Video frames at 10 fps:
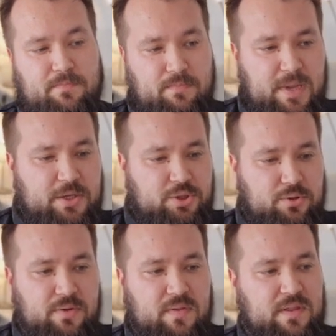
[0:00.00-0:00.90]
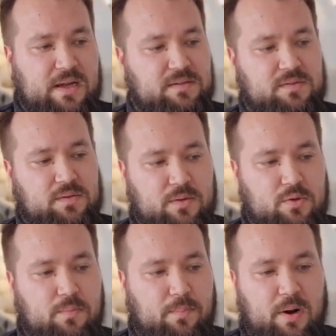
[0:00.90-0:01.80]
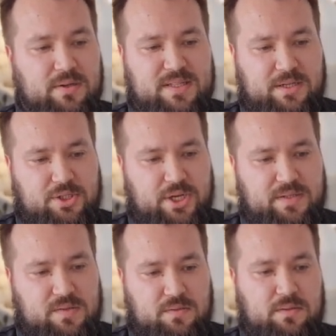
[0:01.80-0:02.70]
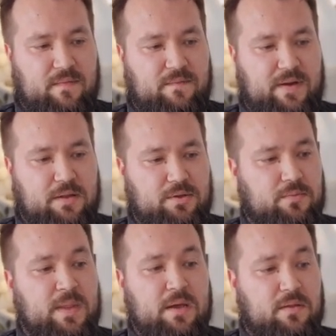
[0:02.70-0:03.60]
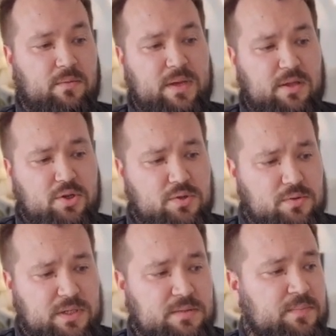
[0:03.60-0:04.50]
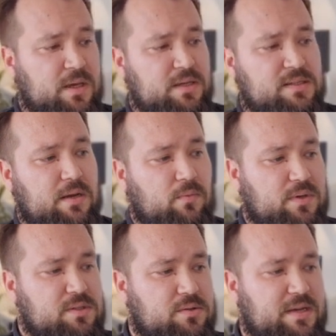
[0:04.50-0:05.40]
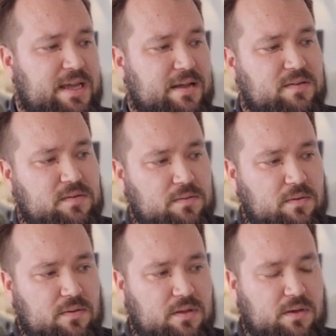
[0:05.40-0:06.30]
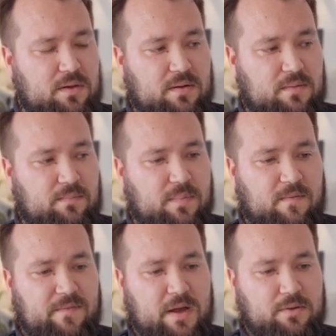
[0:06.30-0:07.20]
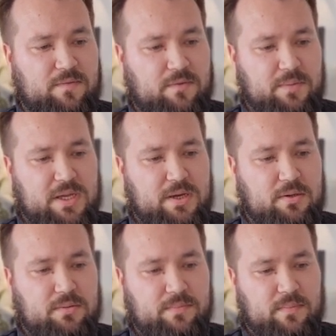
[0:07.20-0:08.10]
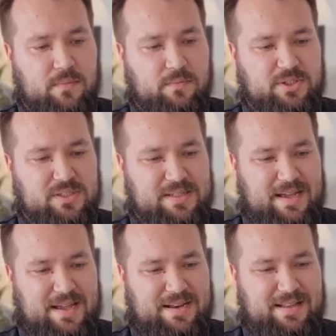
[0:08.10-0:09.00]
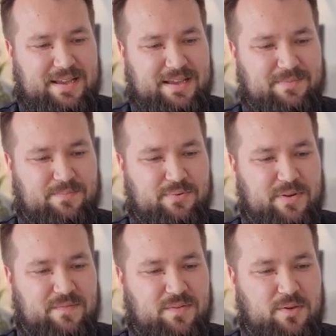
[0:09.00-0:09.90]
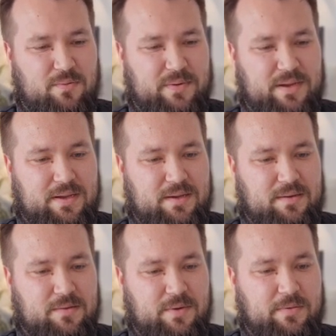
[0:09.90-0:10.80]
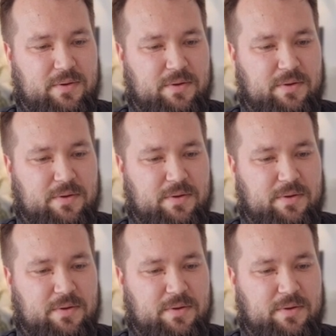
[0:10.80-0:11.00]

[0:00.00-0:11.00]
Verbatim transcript: make sure that you parse that JSON value. The way that you do it is that once you get the value from here, which is kind of like previewing, we're